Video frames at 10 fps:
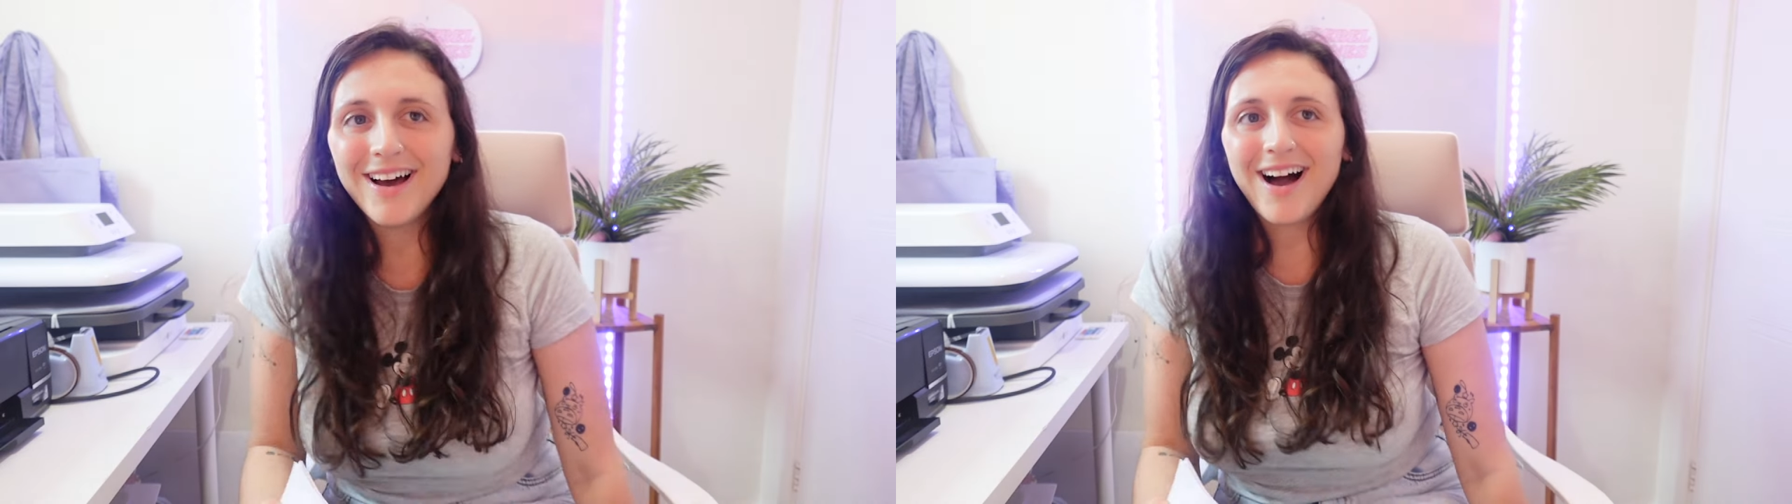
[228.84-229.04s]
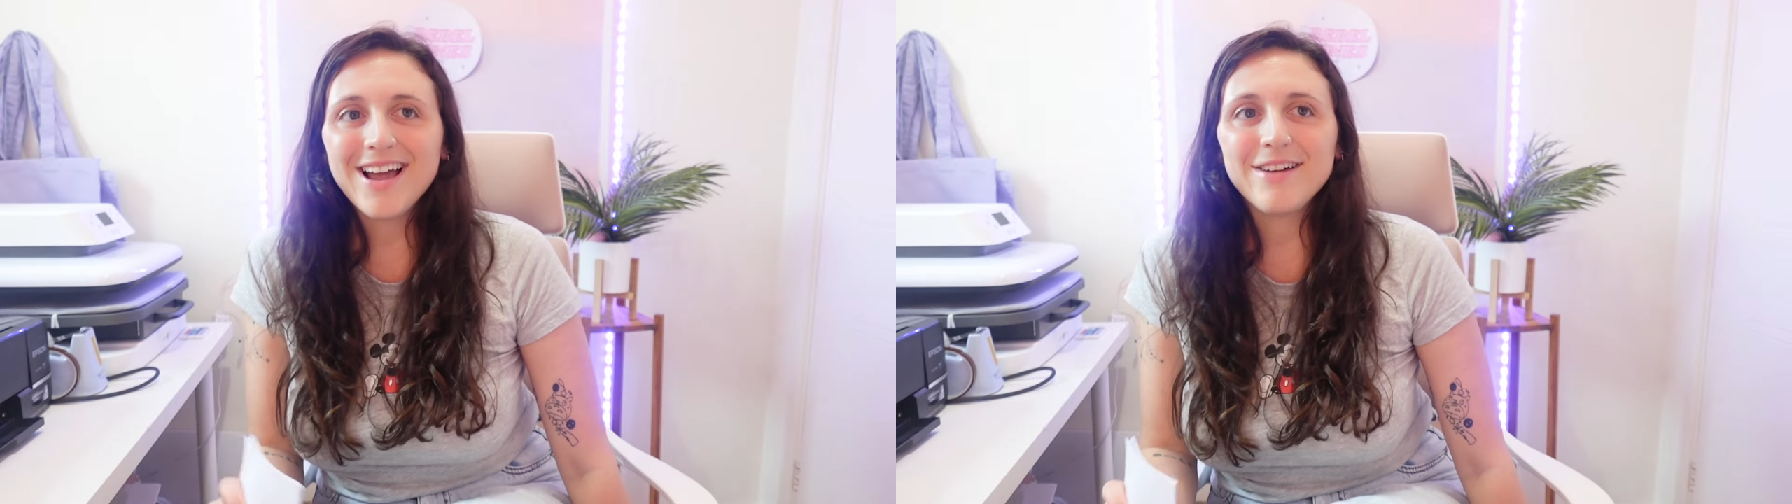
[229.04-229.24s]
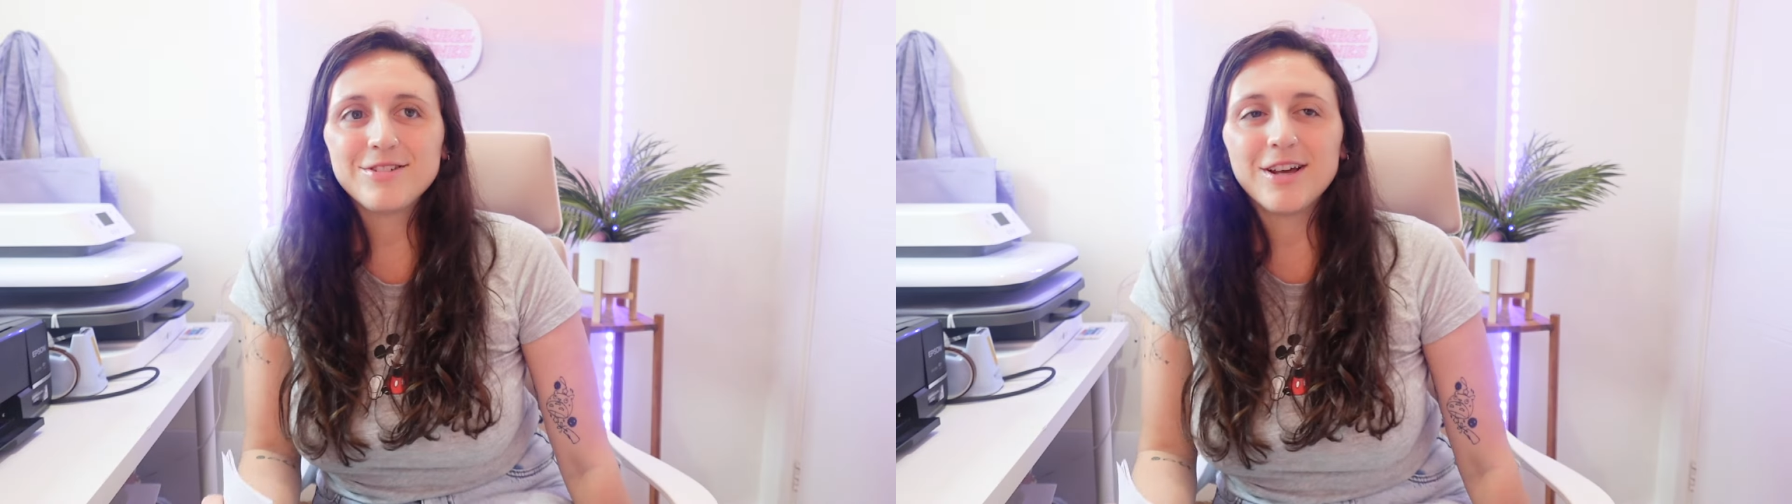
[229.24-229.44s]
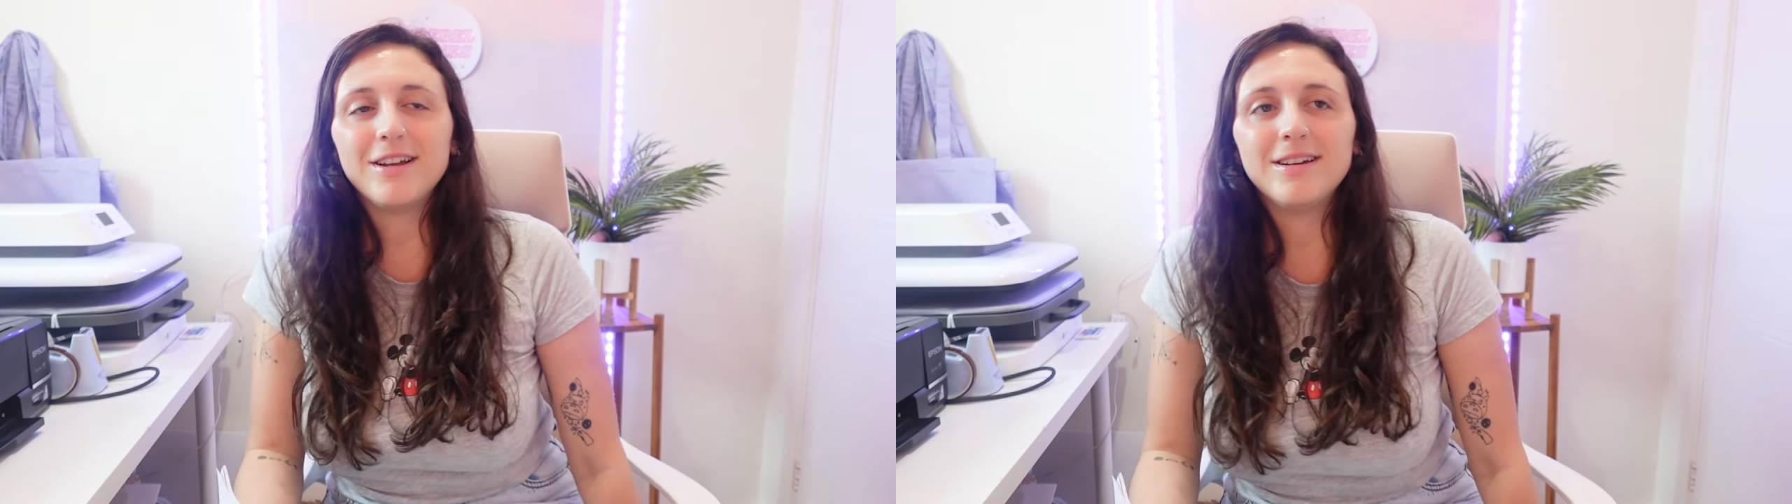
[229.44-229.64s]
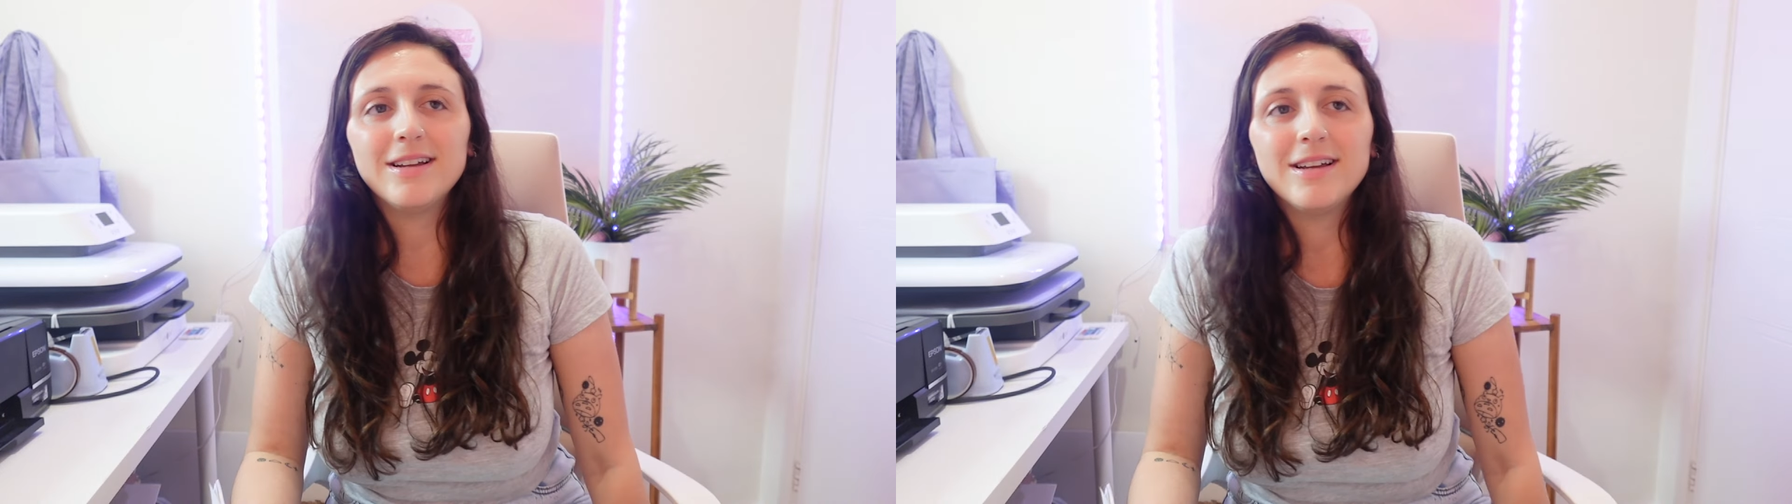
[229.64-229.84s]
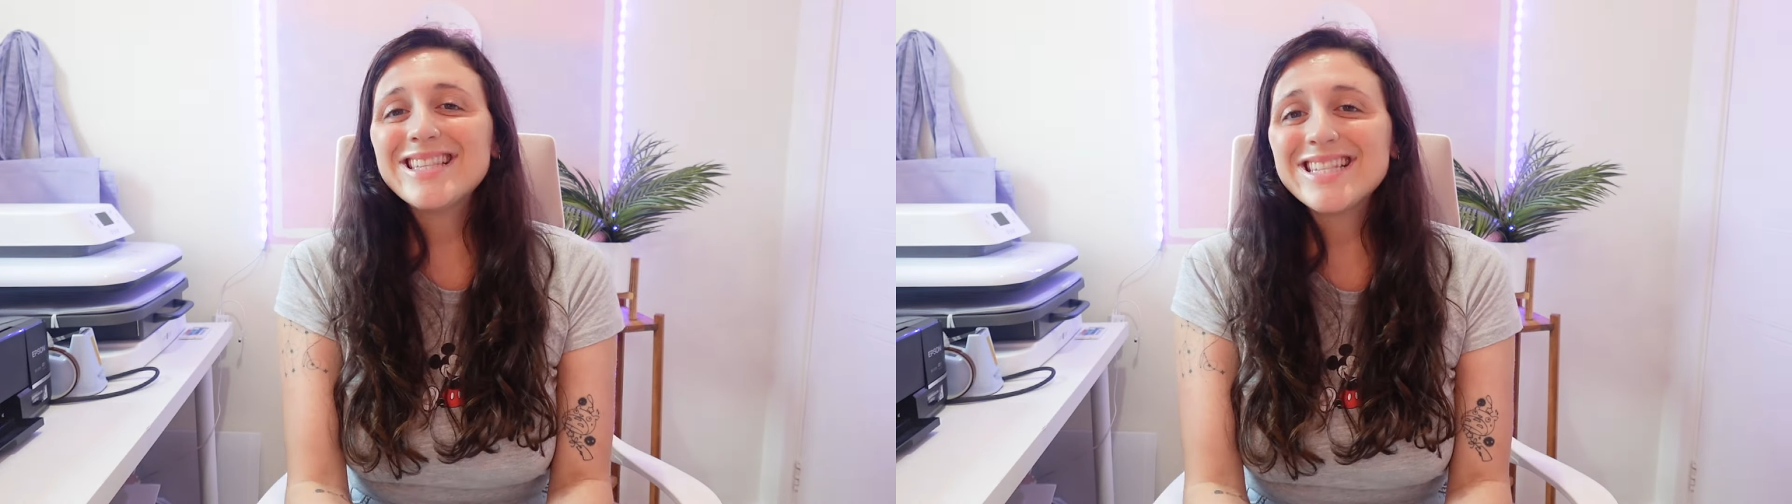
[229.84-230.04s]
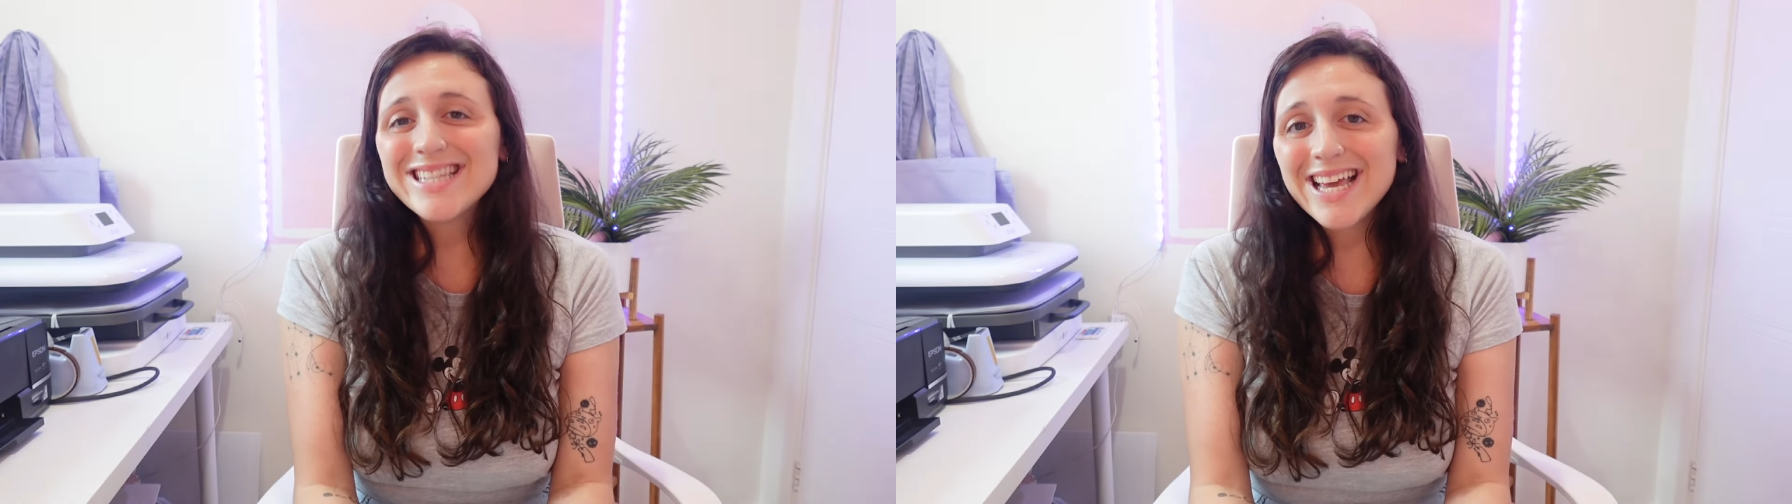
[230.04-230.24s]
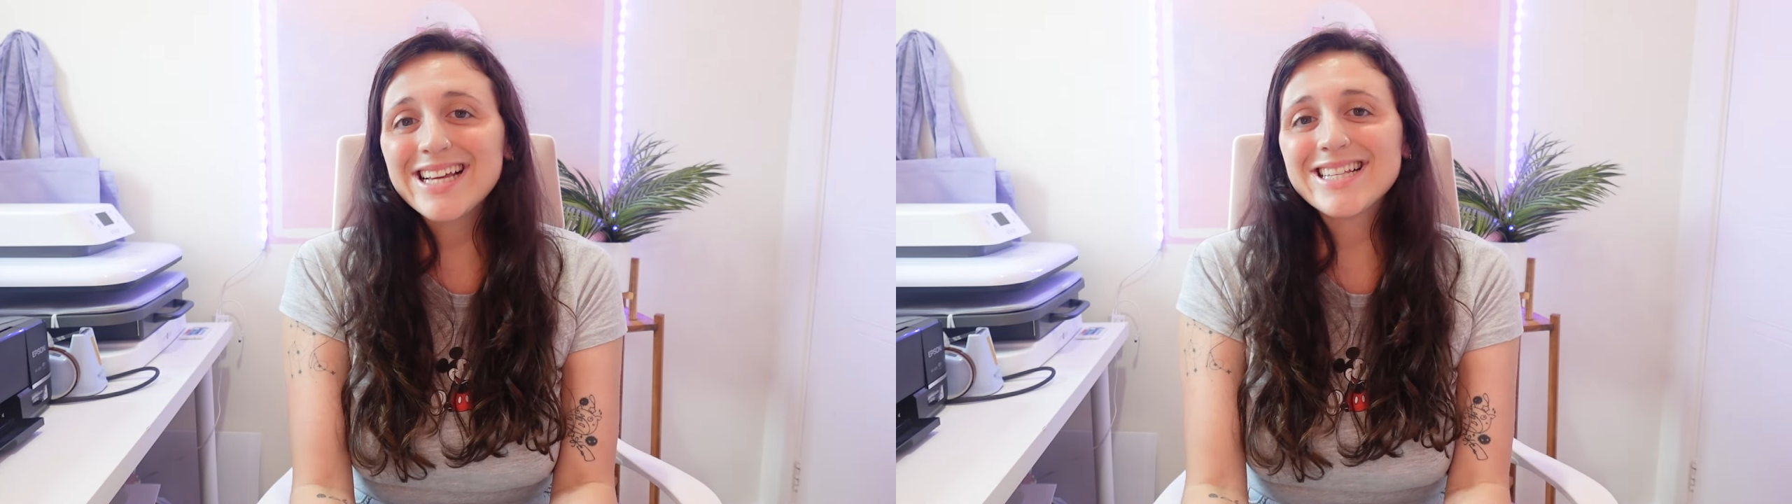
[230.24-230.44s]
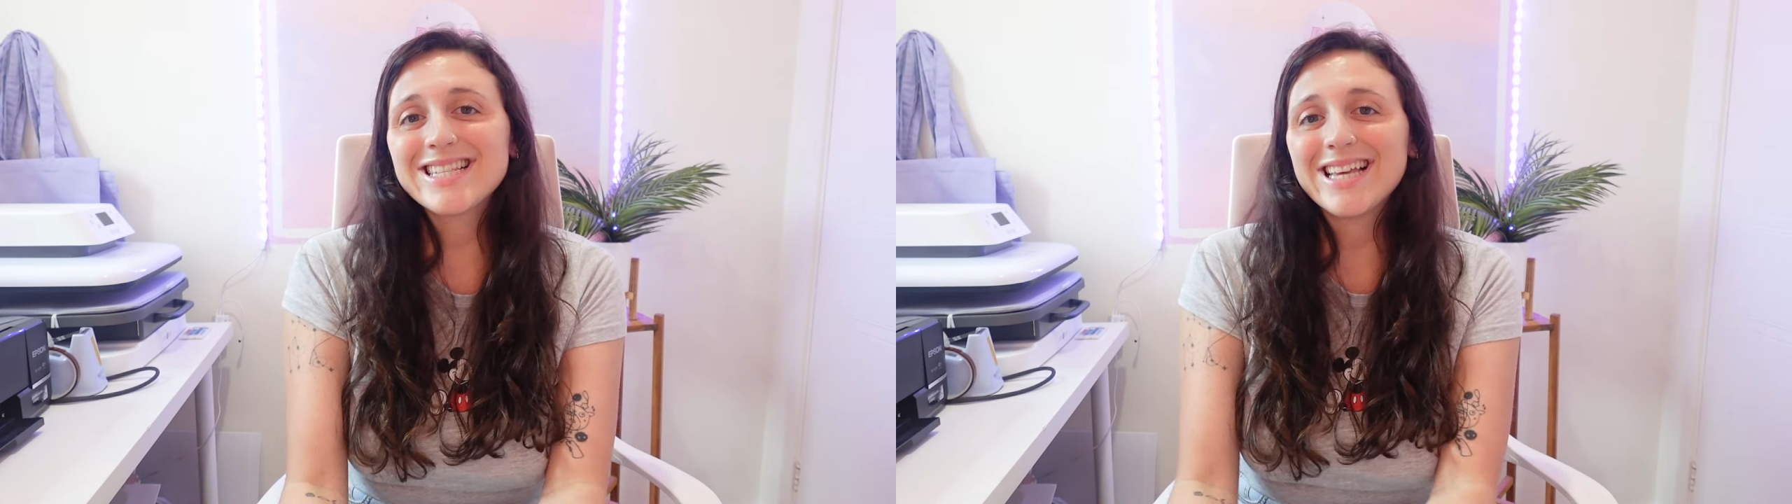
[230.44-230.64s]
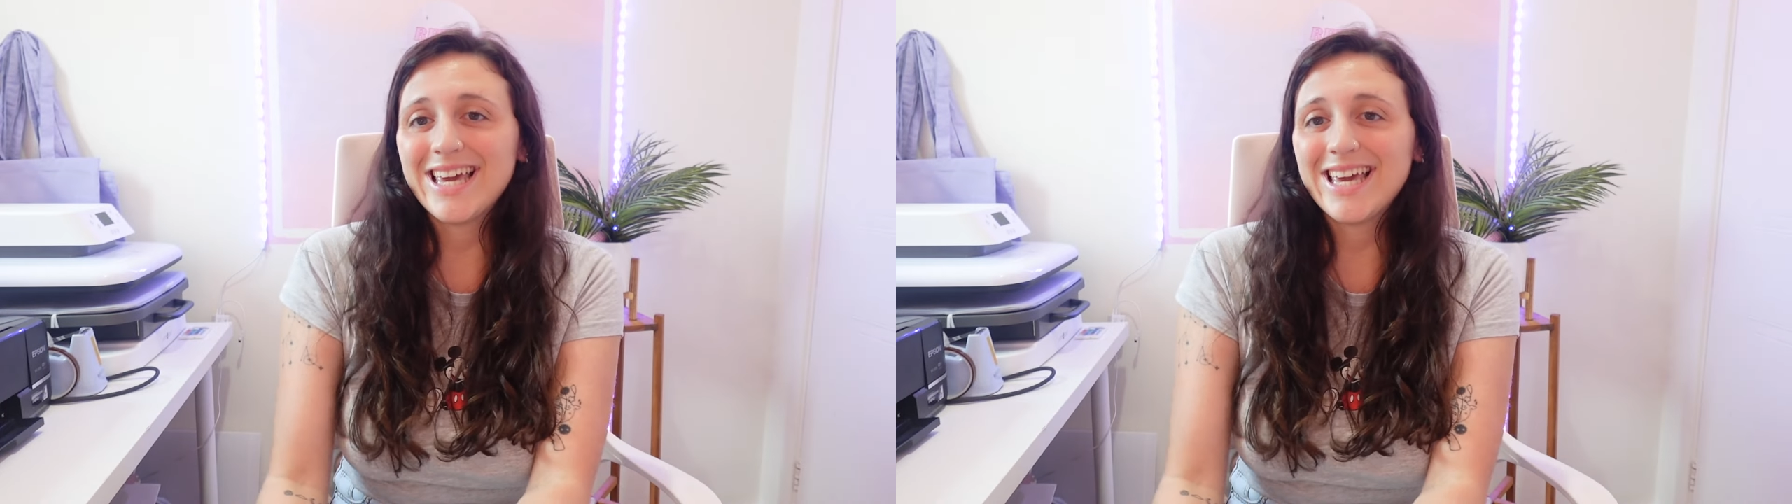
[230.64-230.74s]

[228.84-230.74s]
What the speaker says: I have done 6